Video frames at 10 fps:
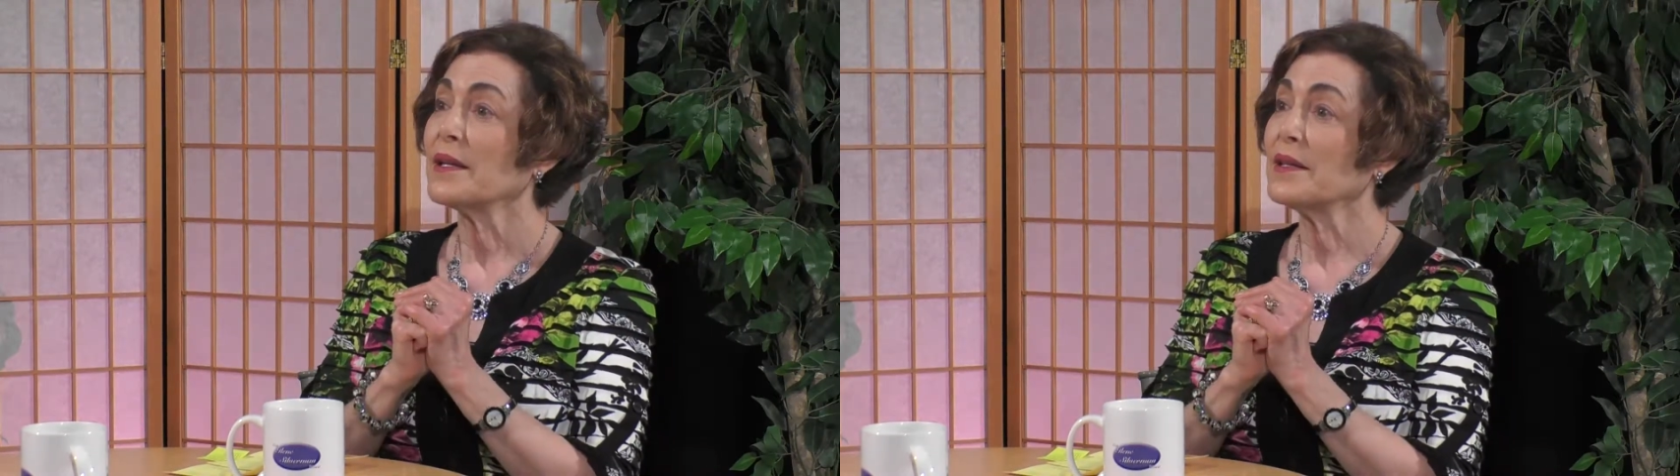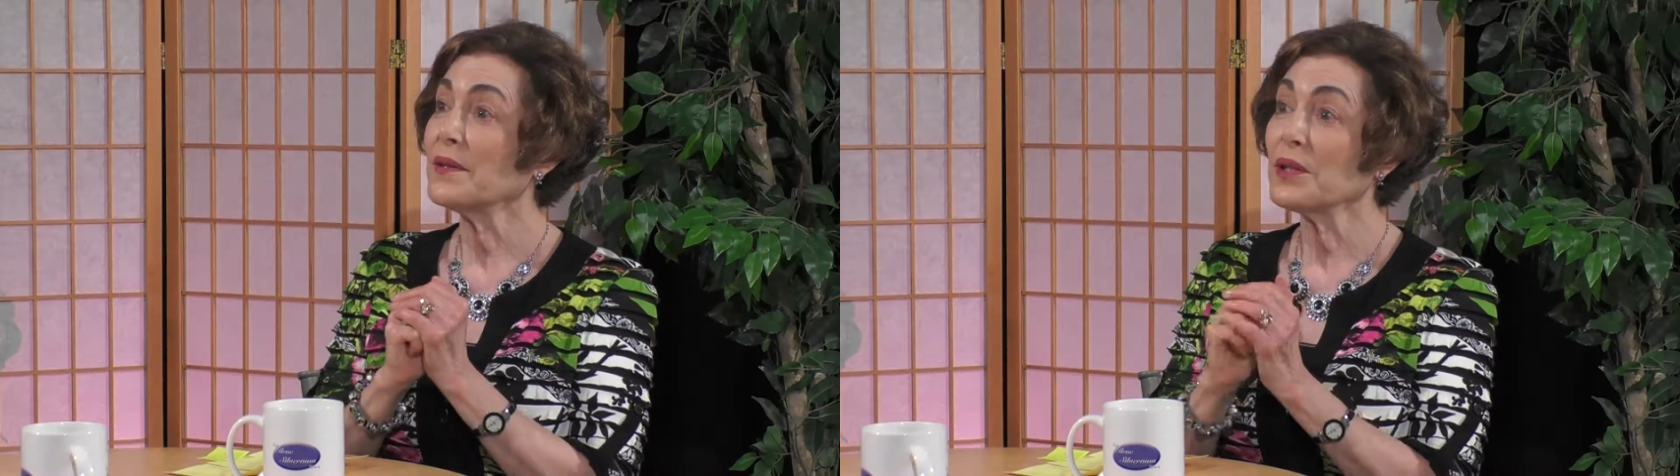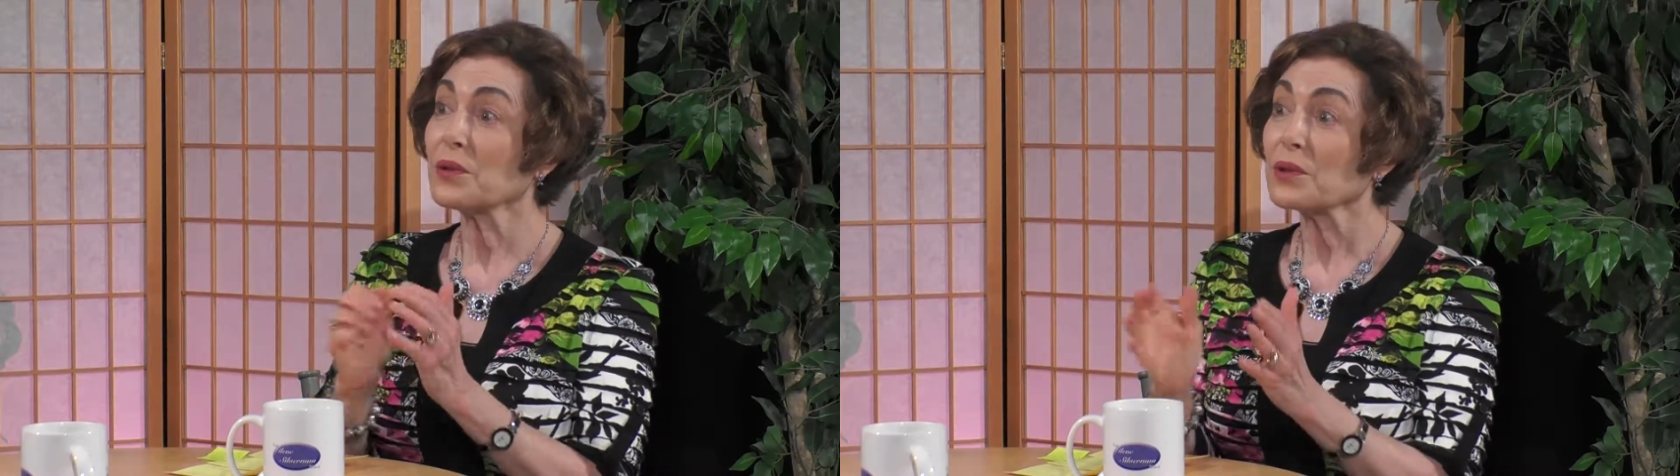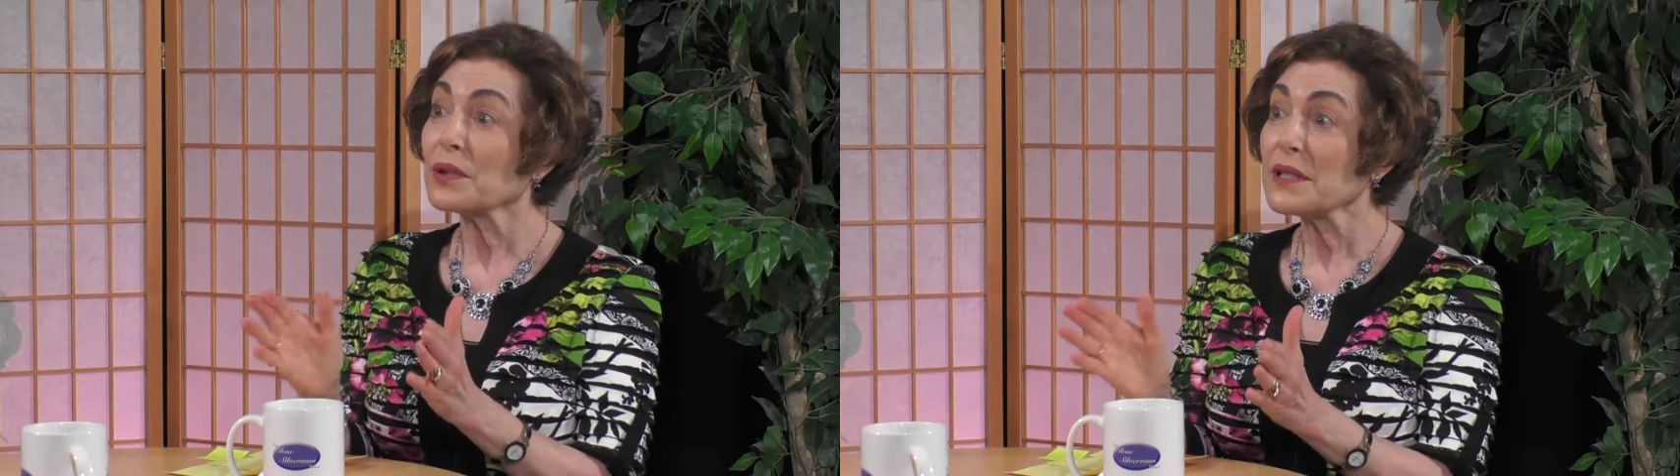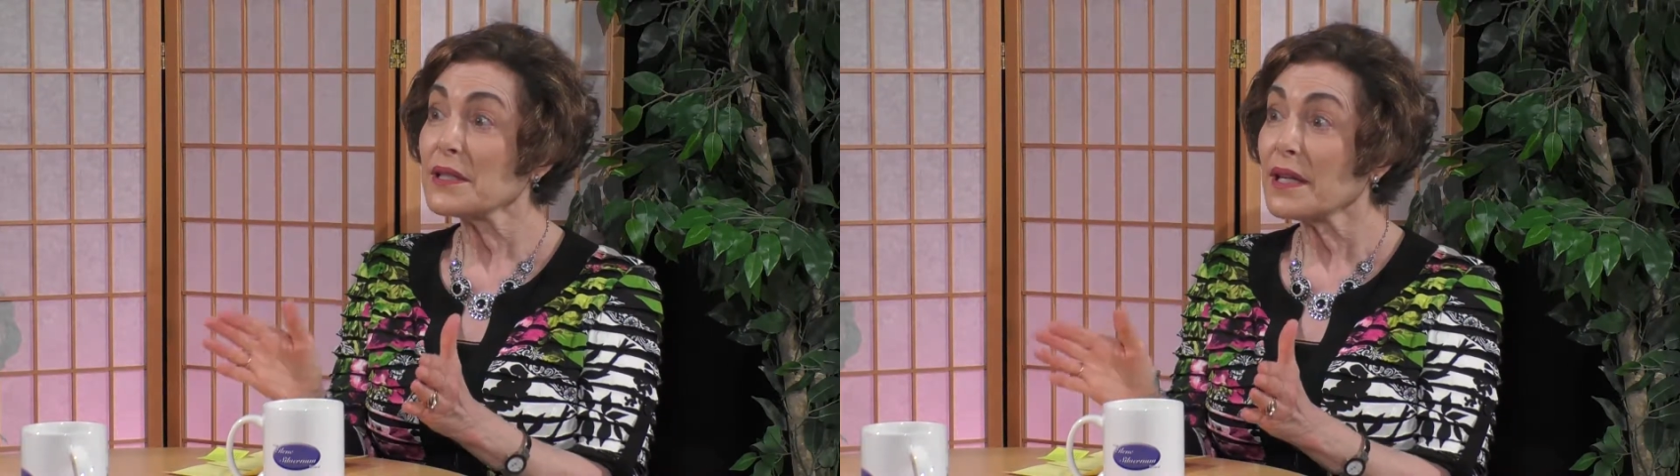in the
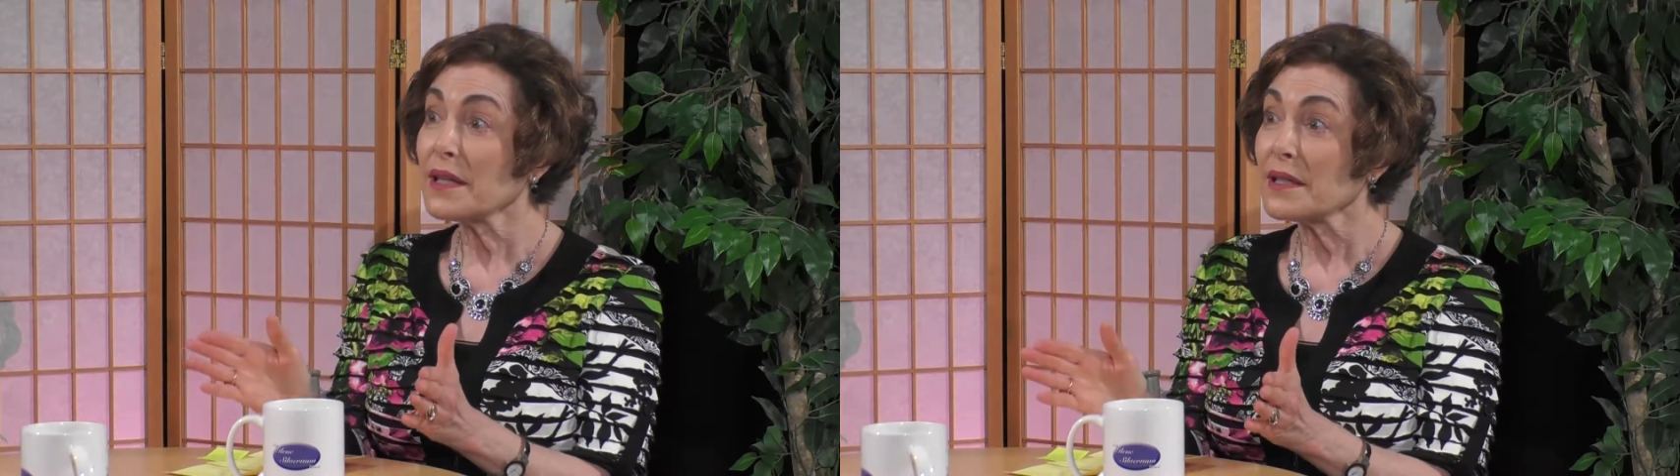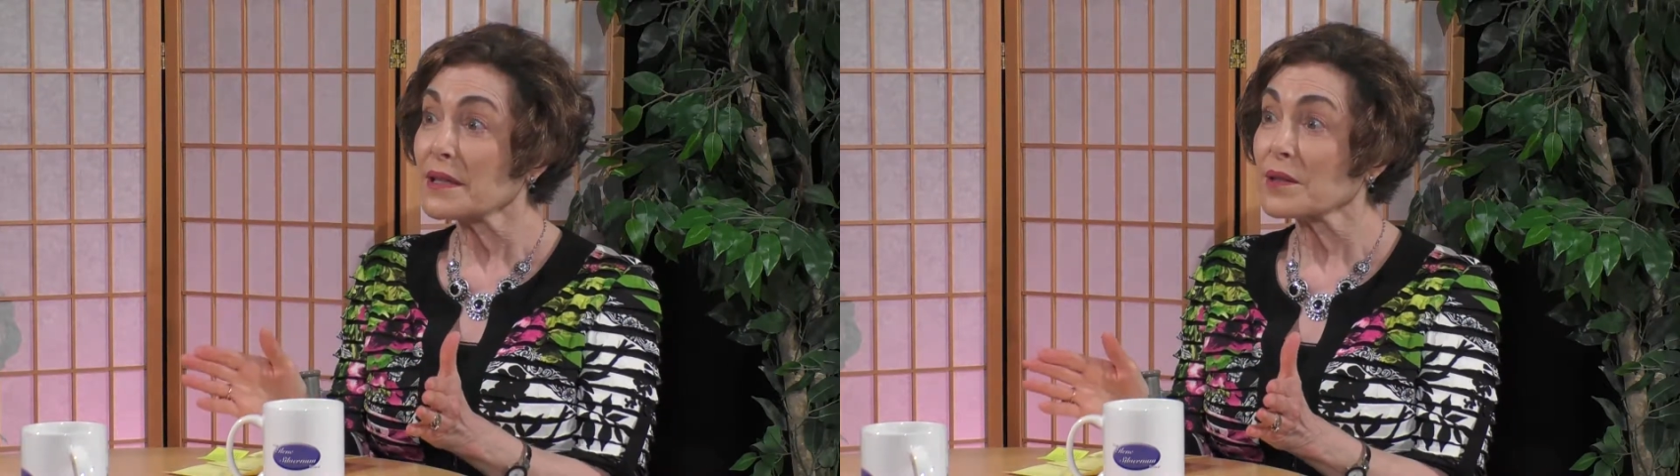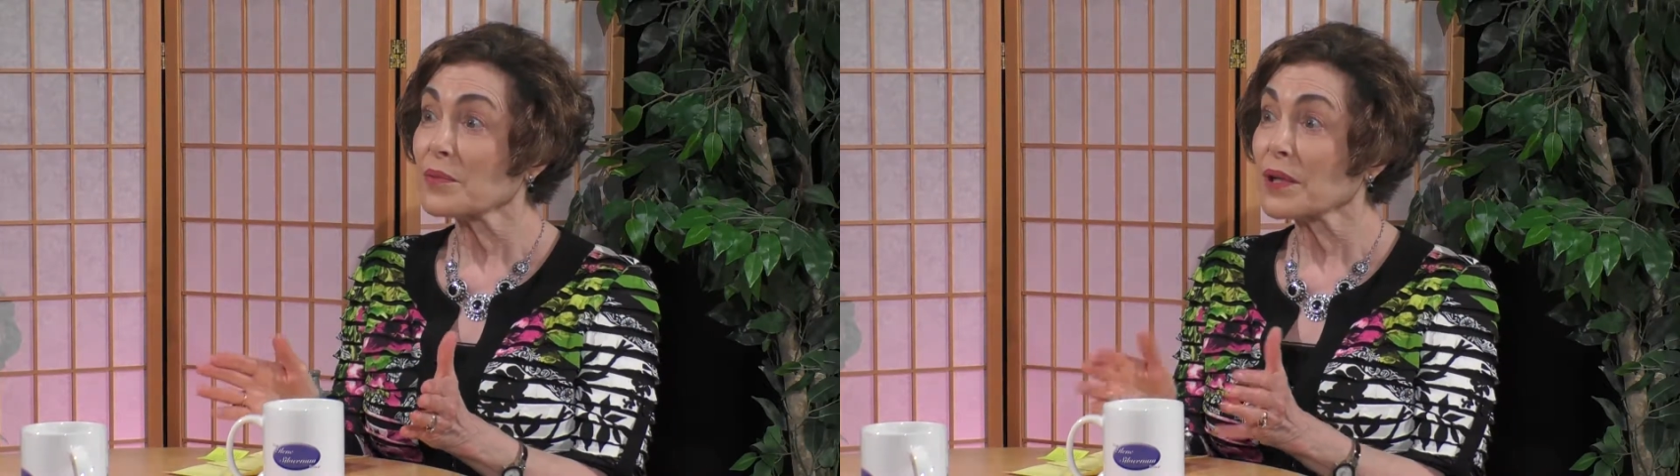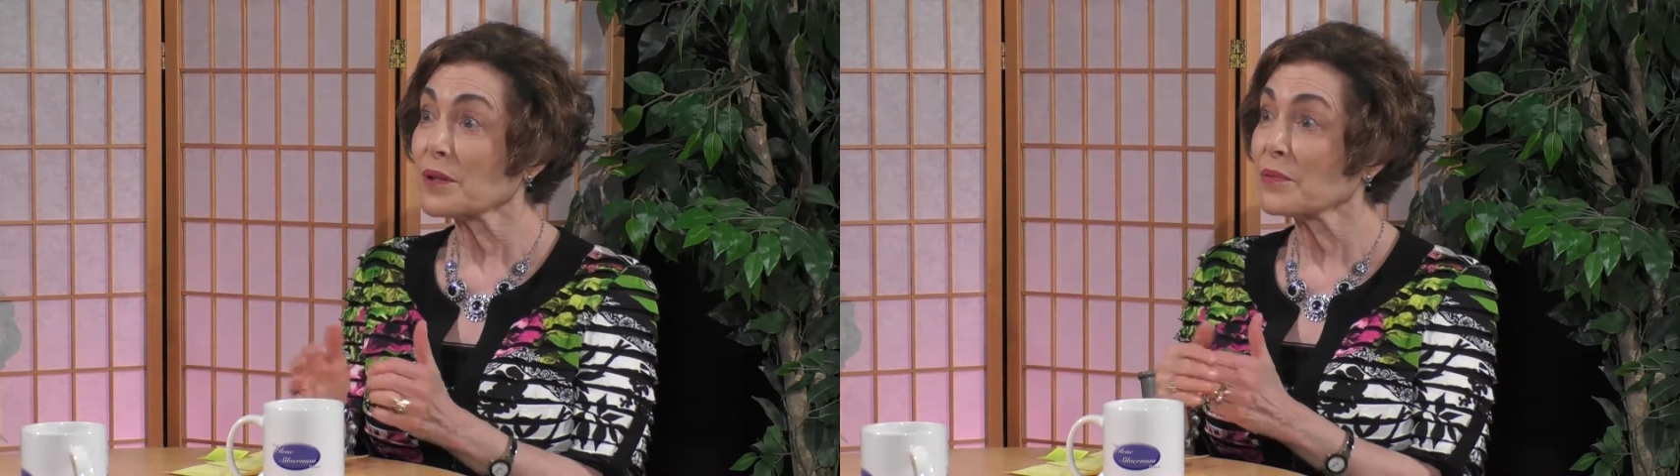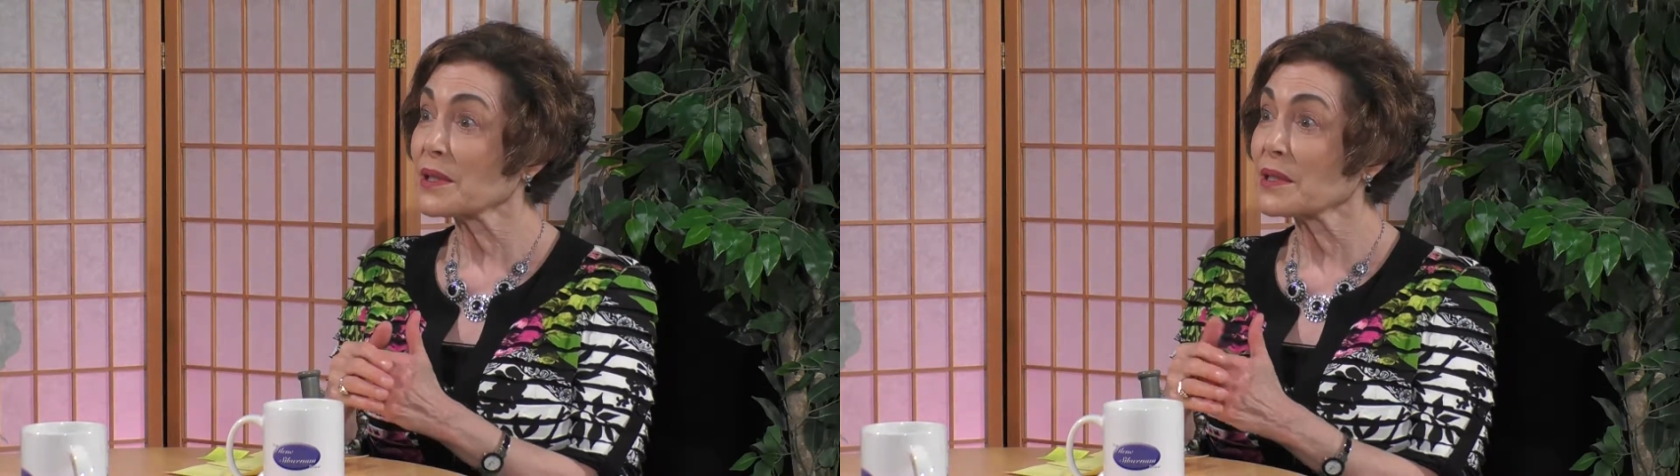early days when
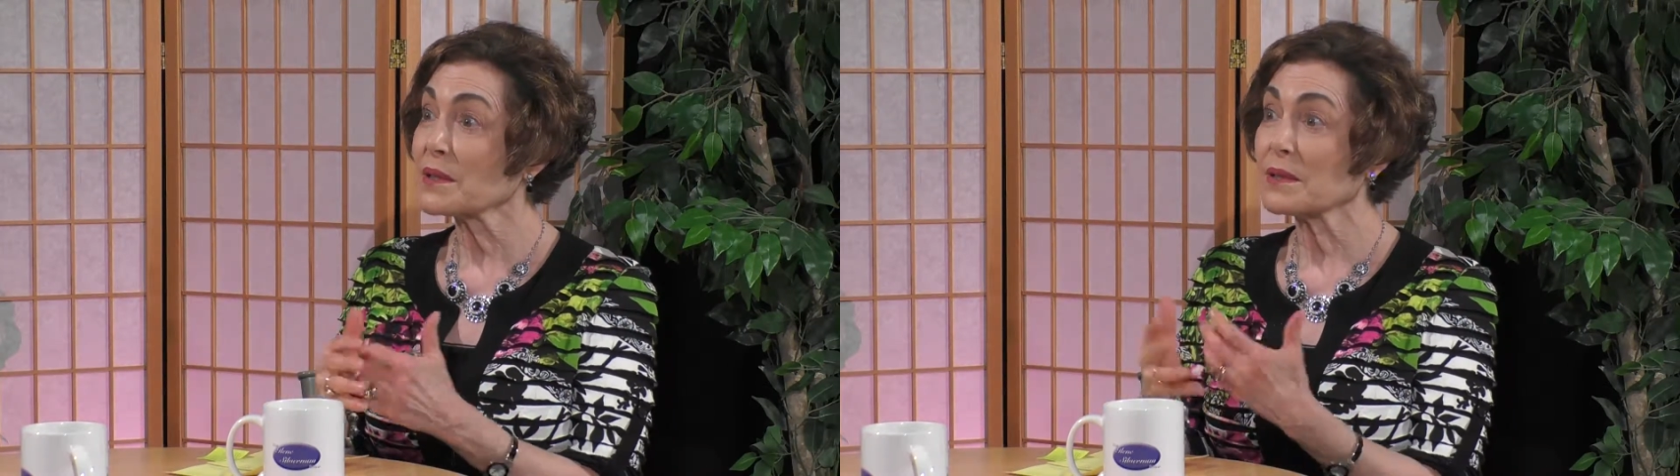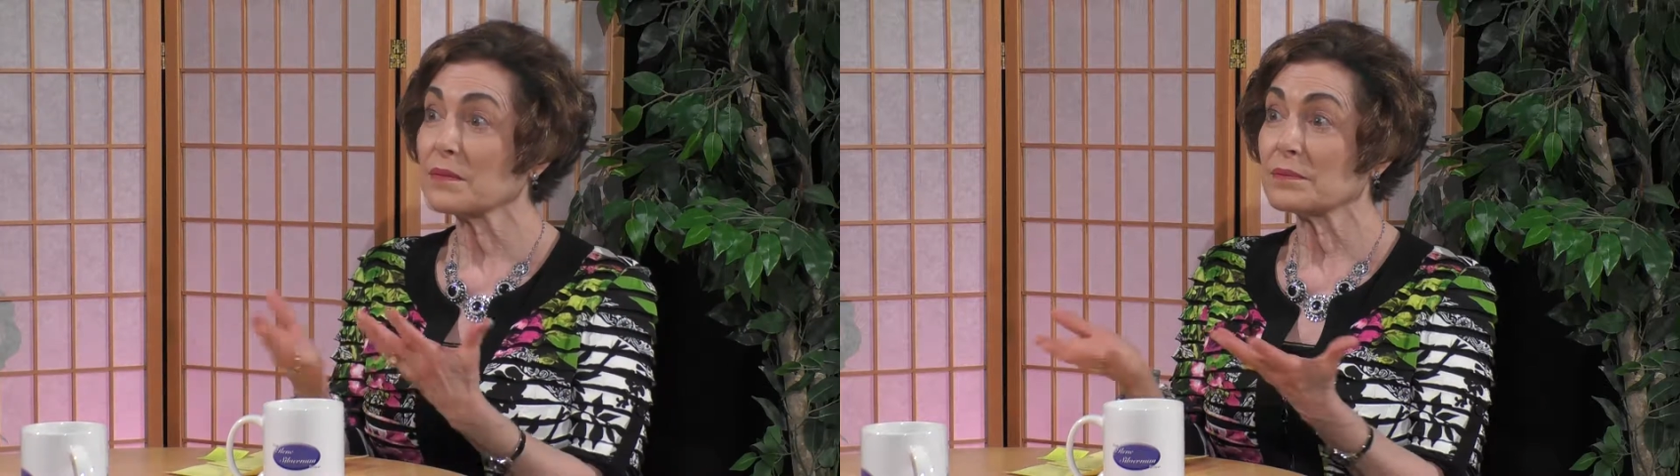it was